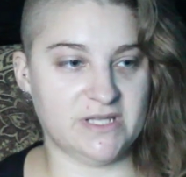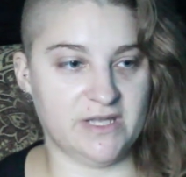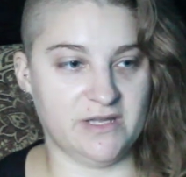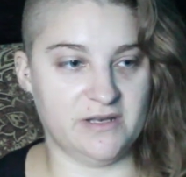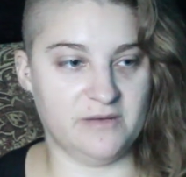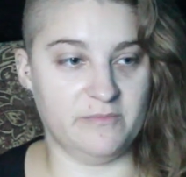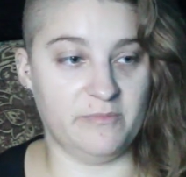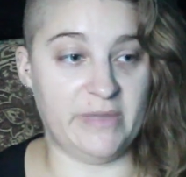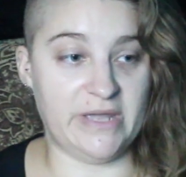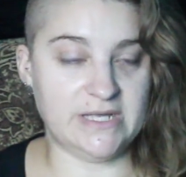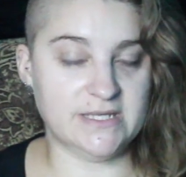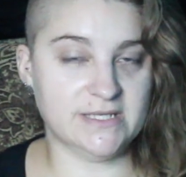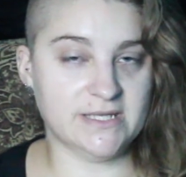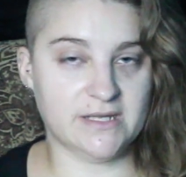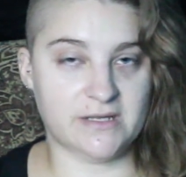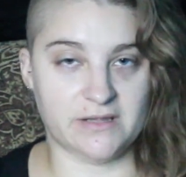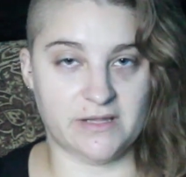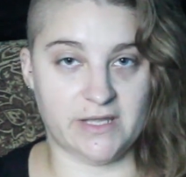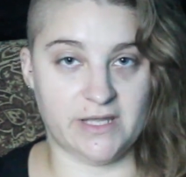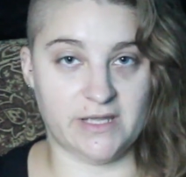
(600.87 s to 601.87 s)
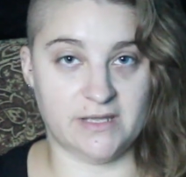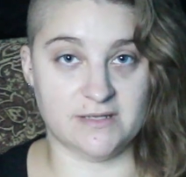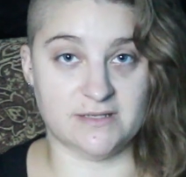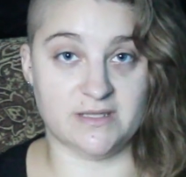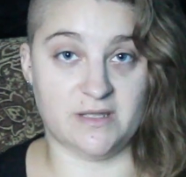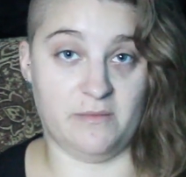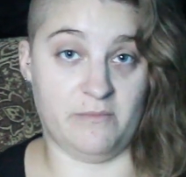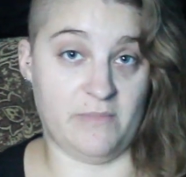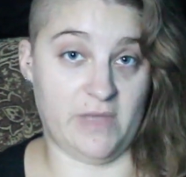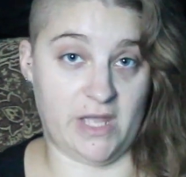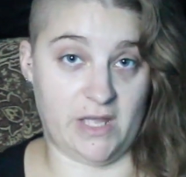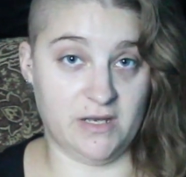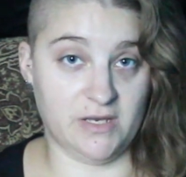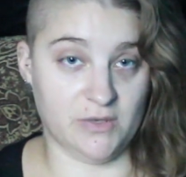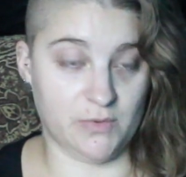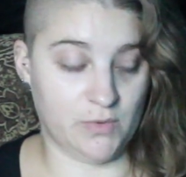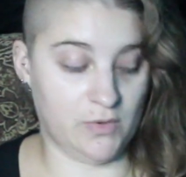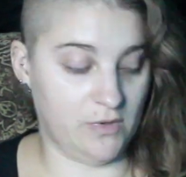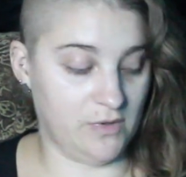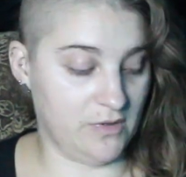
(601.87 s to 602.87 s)
It basically is a
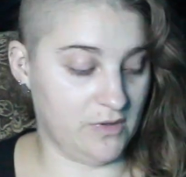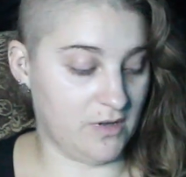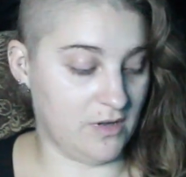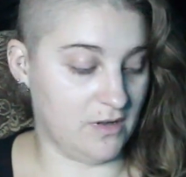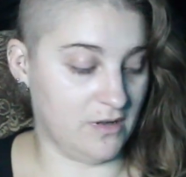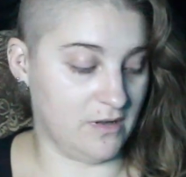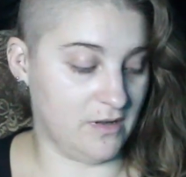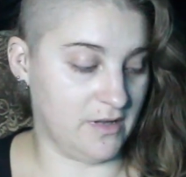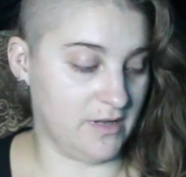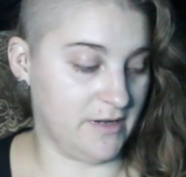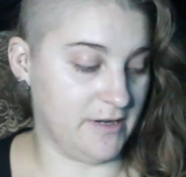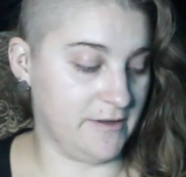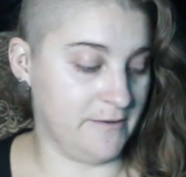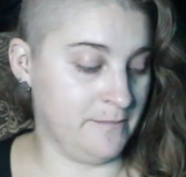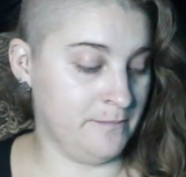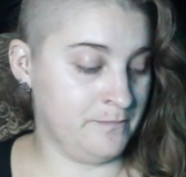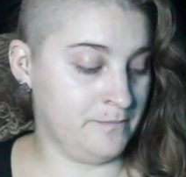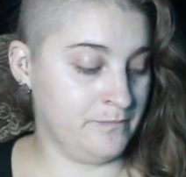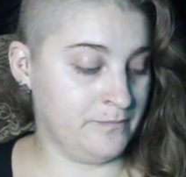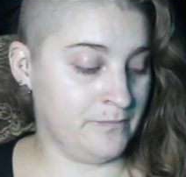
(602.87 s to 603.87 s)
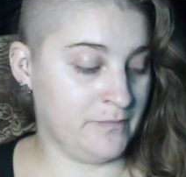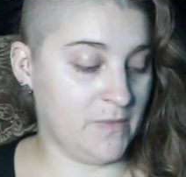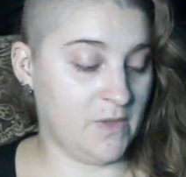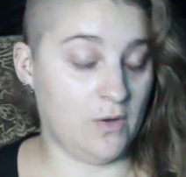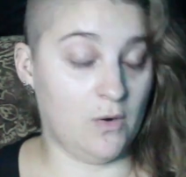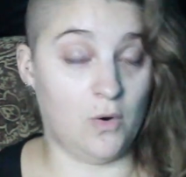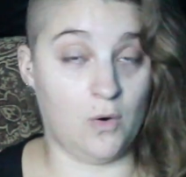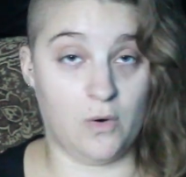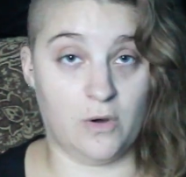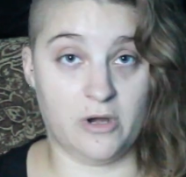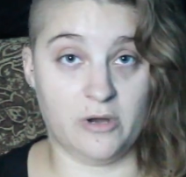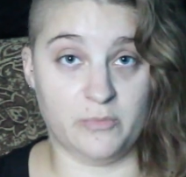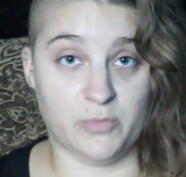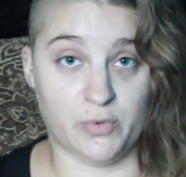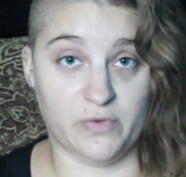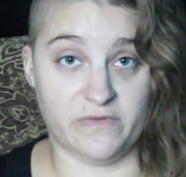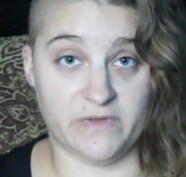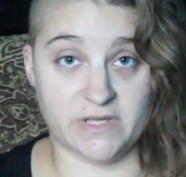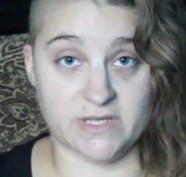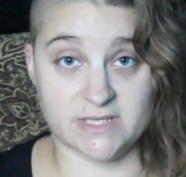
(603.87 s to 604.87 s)
manual on horror
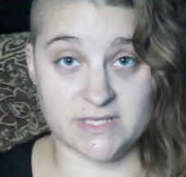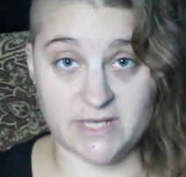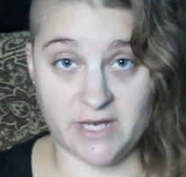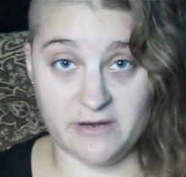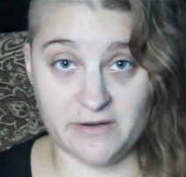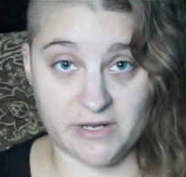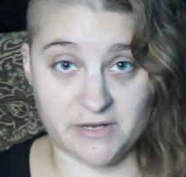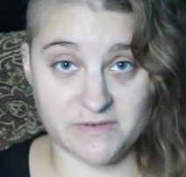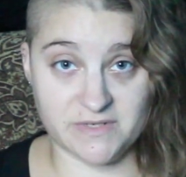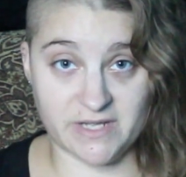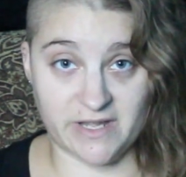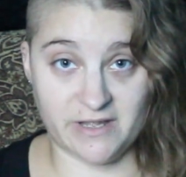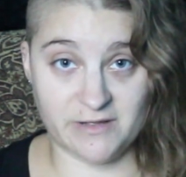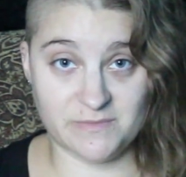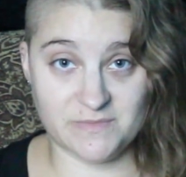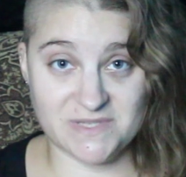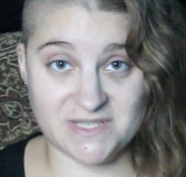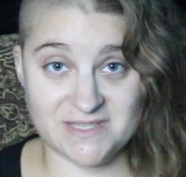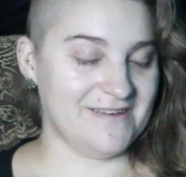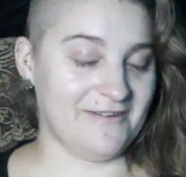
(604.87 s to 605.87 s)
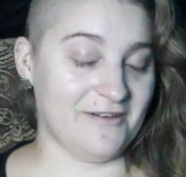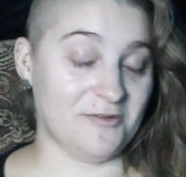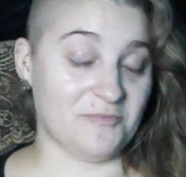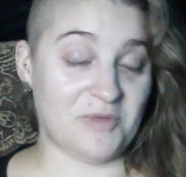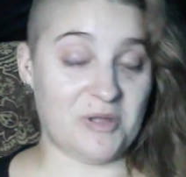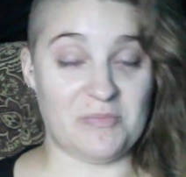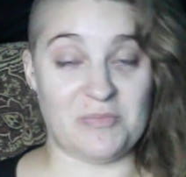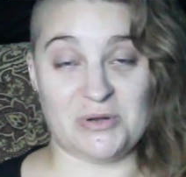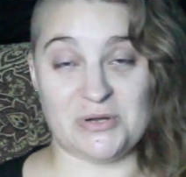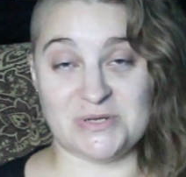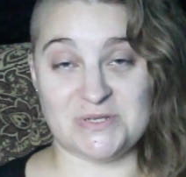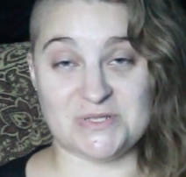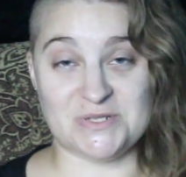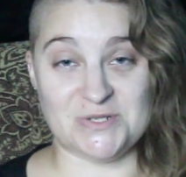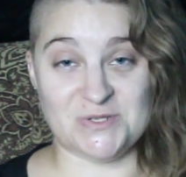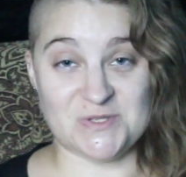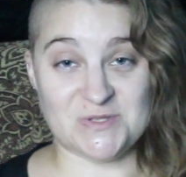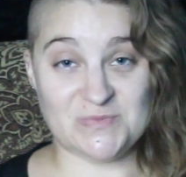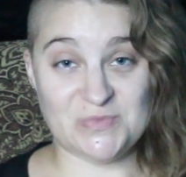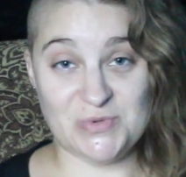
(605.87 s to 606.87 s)
movie stereotypes. On my
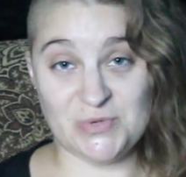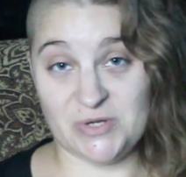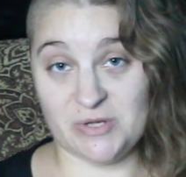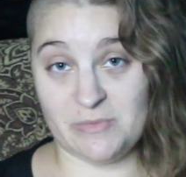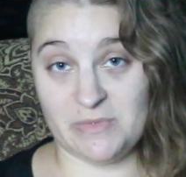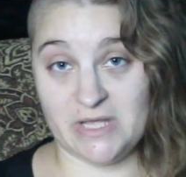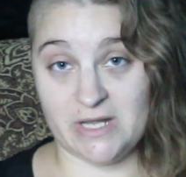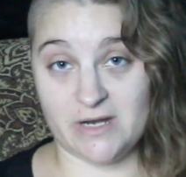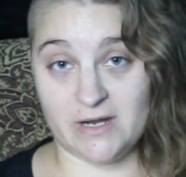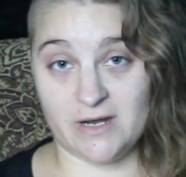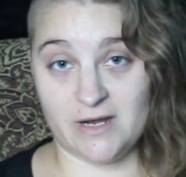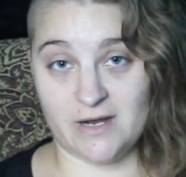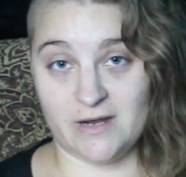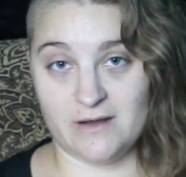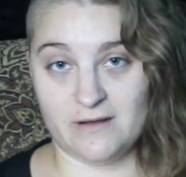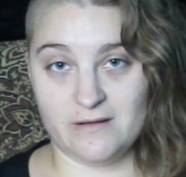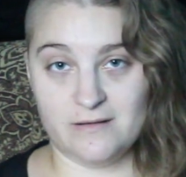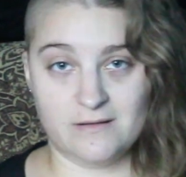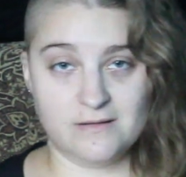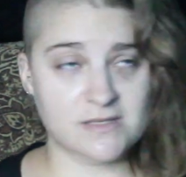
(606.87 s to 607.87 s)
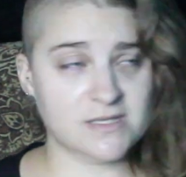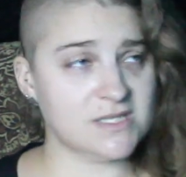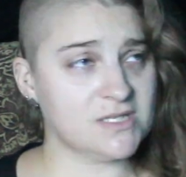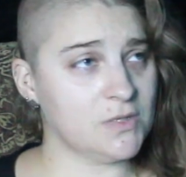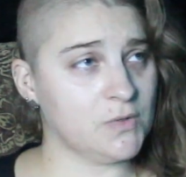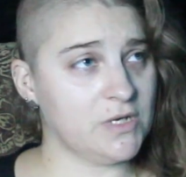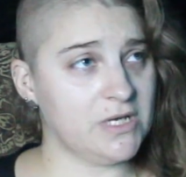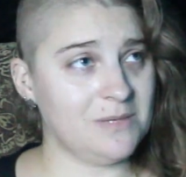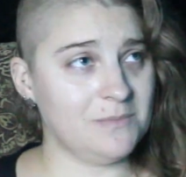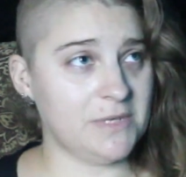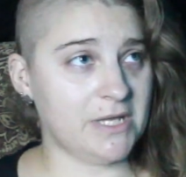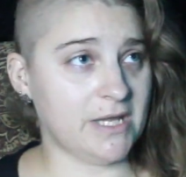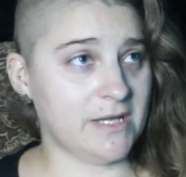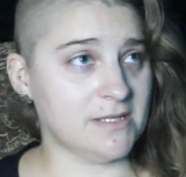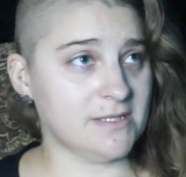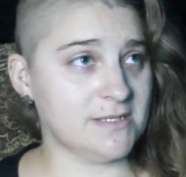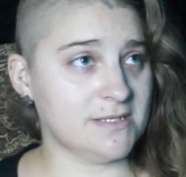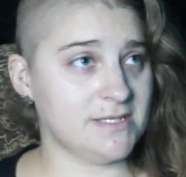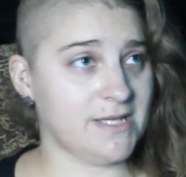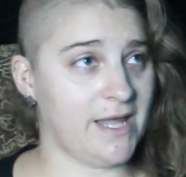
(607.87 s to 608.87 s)
personal spookometer, Scream
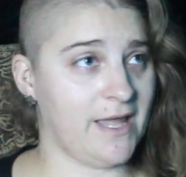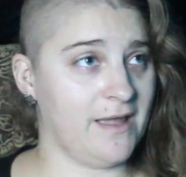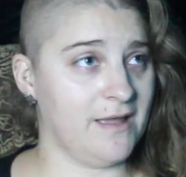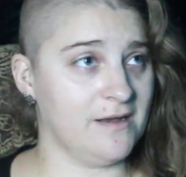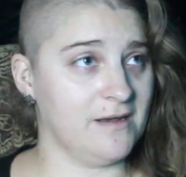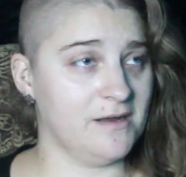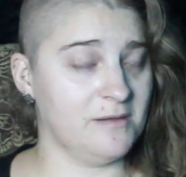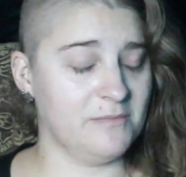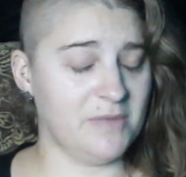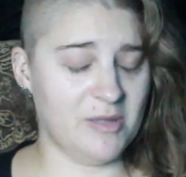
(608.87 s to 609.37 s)
gets 10.